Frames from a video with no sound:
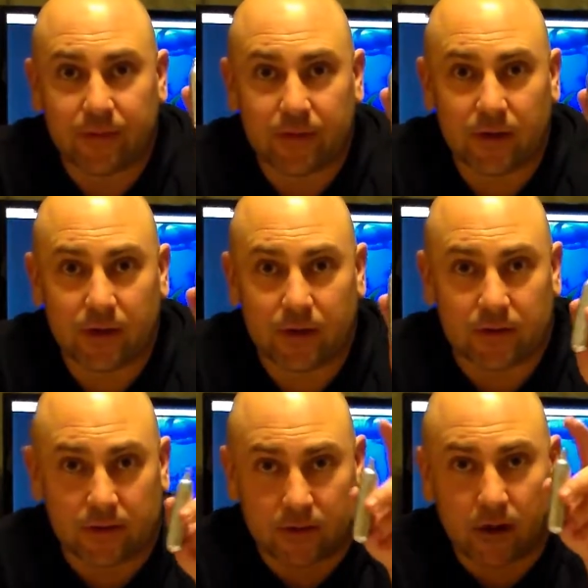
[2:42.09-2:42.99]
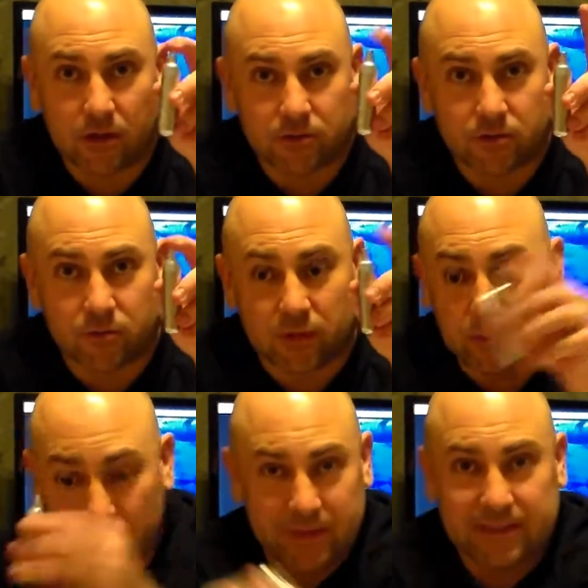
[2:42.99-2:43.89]
the cartridge, it
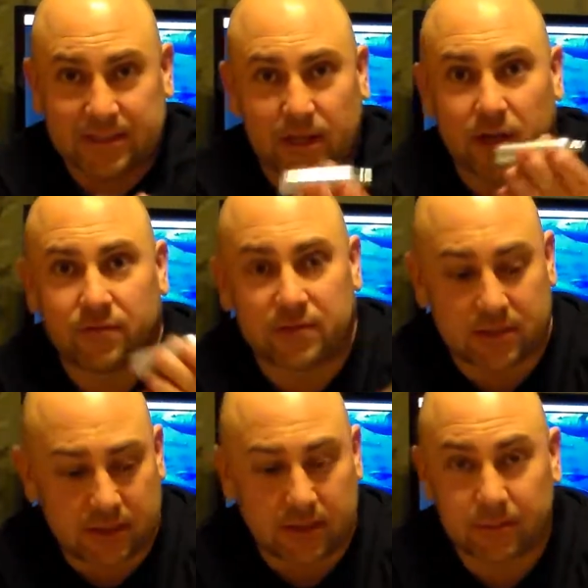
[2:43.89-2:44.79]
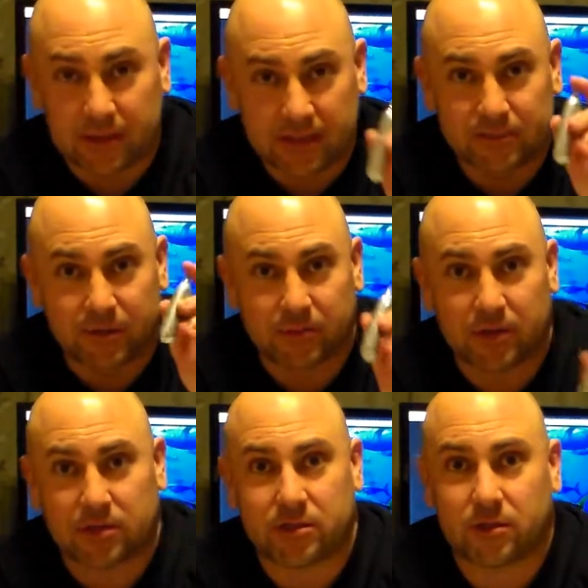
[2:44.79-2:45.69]
would be inside obviously, but it's been
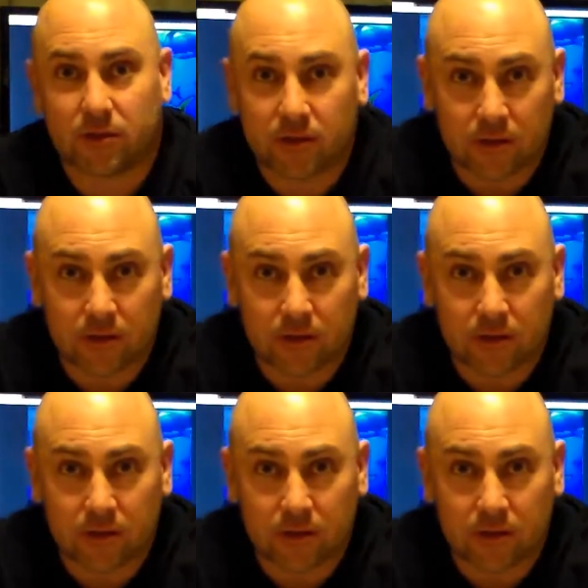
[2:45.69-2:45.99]
punctured,